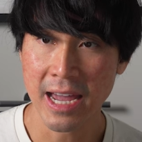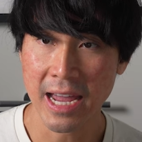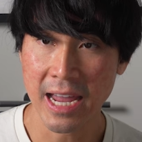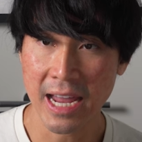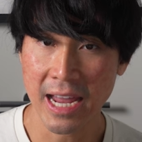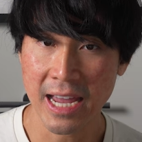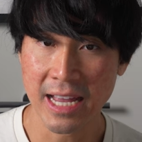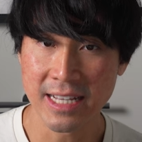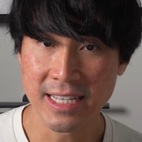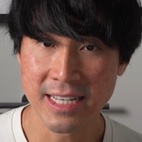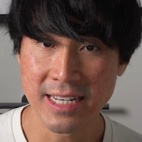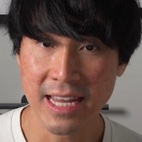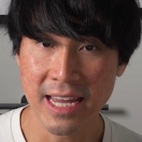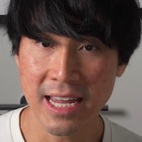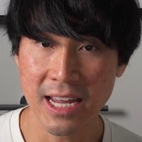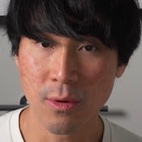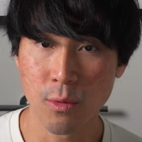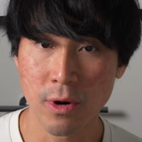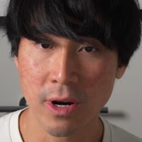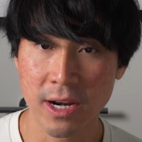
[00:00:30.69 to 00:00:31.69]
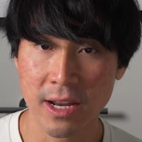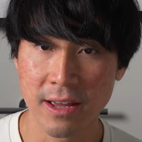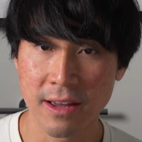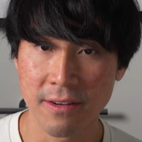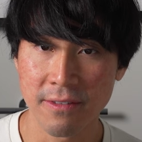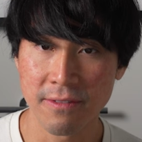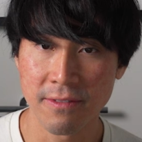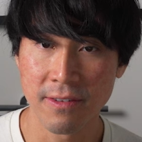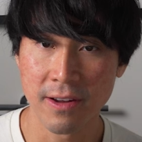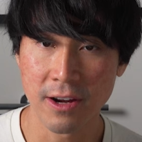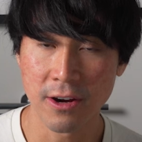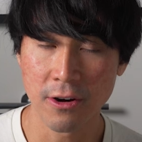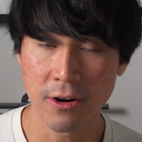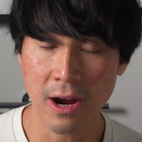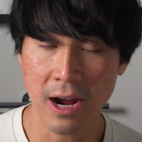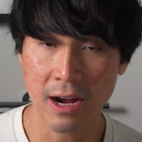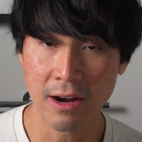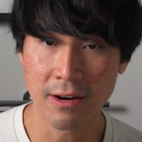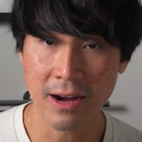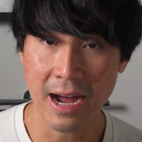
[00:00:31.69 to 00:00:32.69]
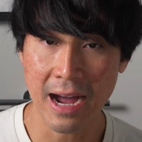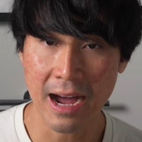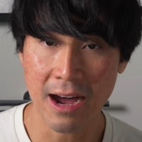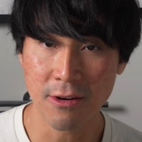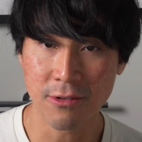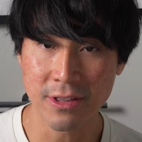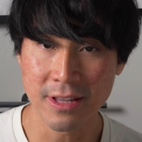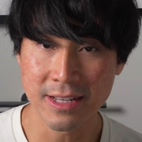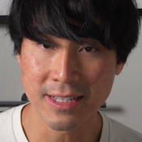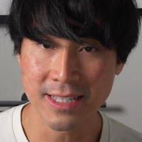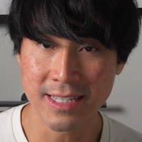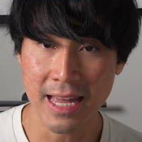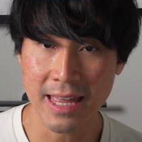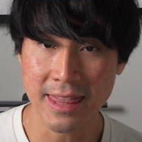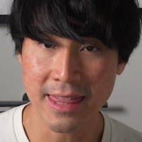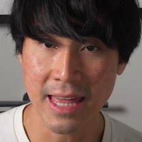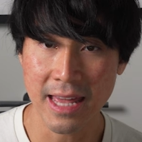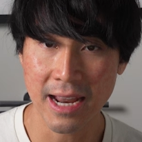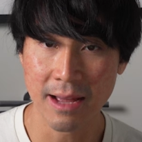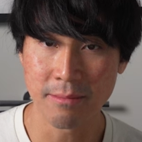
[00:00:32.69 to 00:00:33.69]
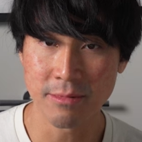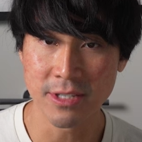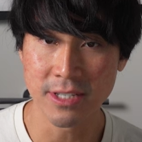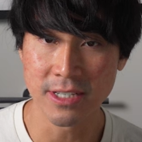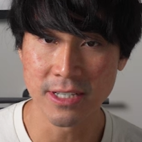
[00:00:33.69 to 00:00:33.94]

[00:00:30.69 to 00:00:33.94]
And today we're gonna figure out how to set that up